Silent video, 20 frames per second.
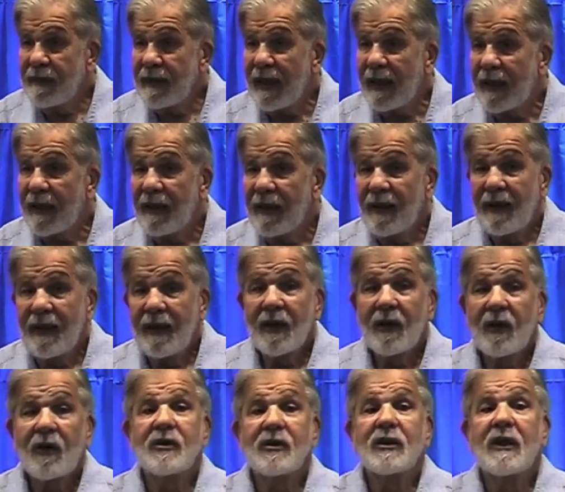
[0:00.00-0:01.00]
Yeah.
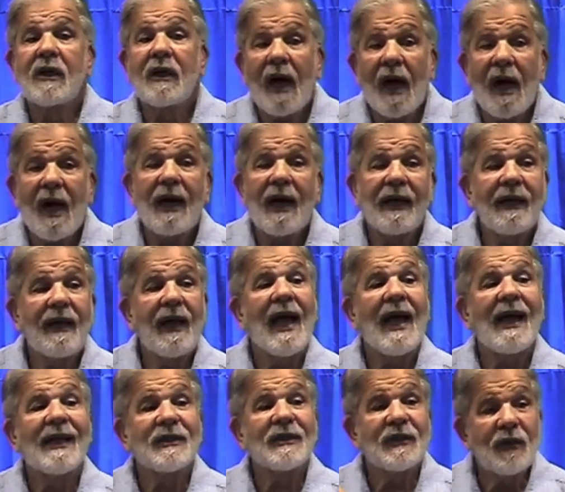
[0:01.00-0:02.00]
Because God
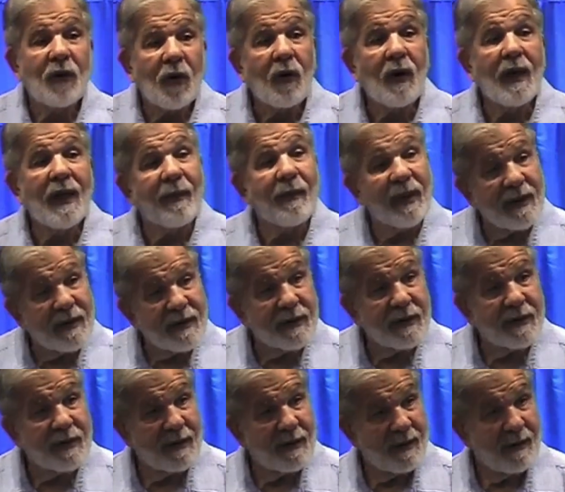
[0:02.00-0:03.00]
has no
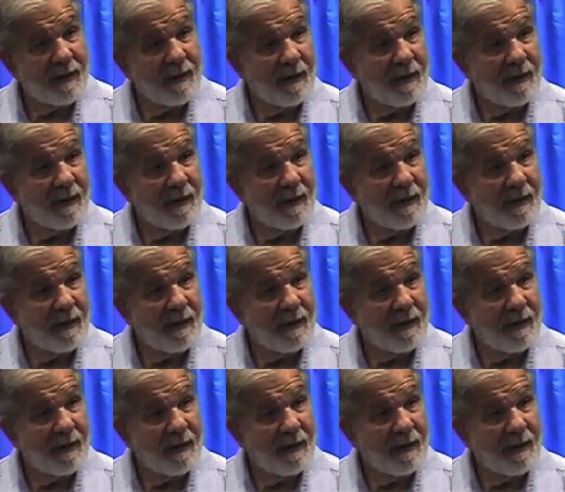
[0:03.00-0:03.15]
limits.